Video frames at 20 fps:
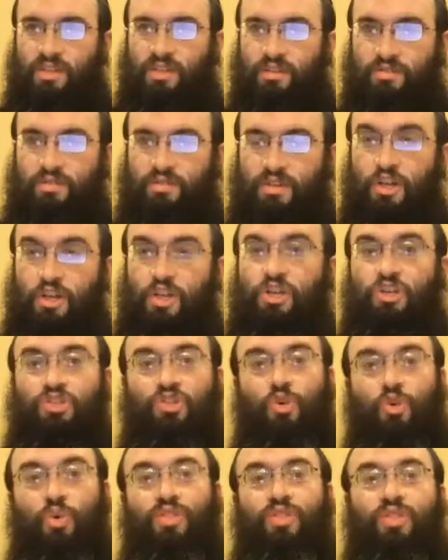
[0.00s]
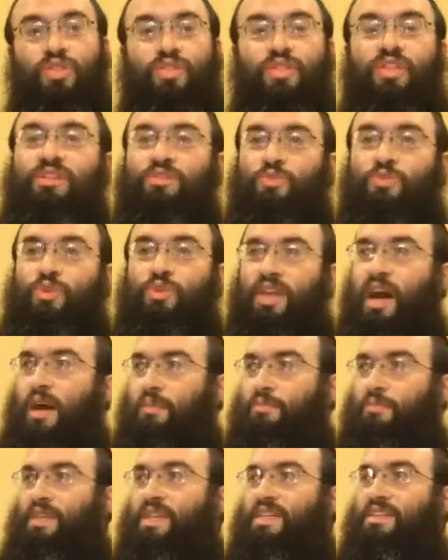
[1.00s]
him to give. So this would
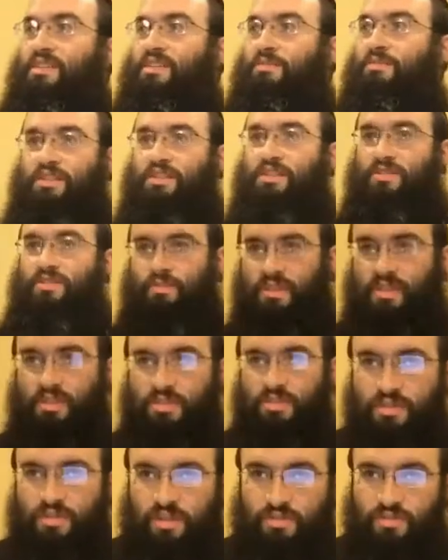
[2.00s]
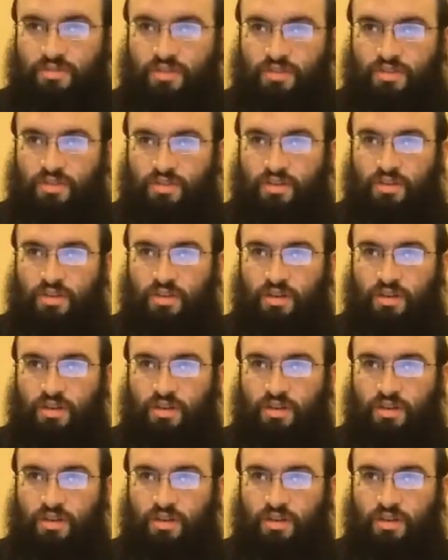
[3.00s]
now be his mitzvah of Mr. Nefesh.